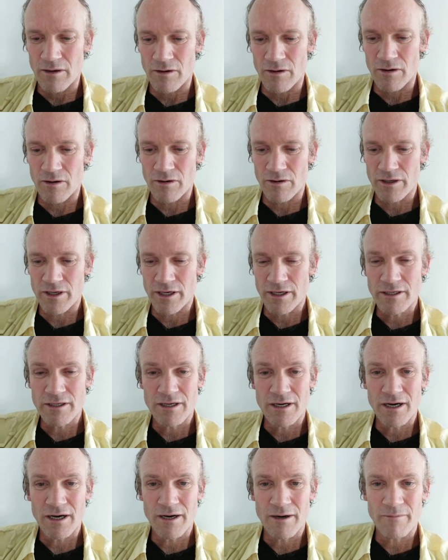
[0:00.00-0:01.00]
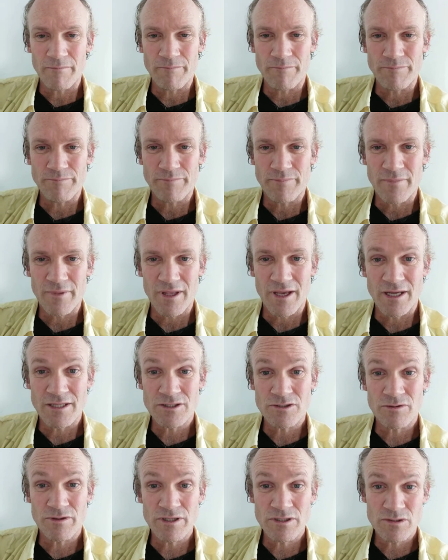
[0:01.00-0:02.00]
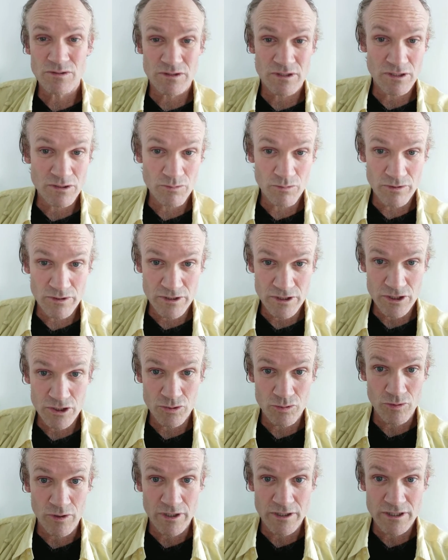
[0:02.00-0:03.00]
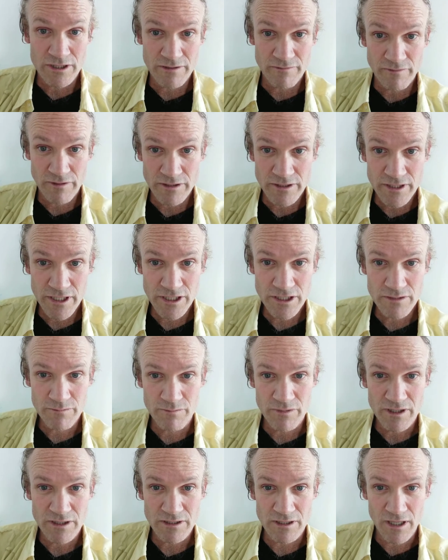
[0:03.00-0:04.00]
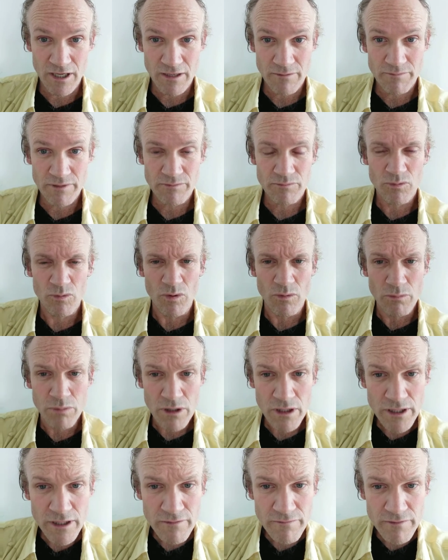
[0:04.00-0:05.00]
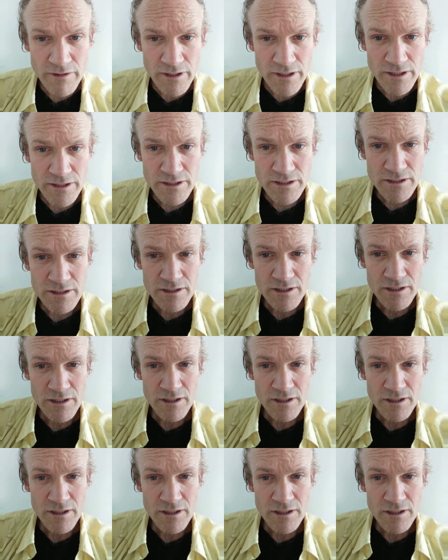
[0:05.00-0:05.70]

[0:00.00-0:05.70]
okay, and so this will destroy civilization because a lot of people will believe this.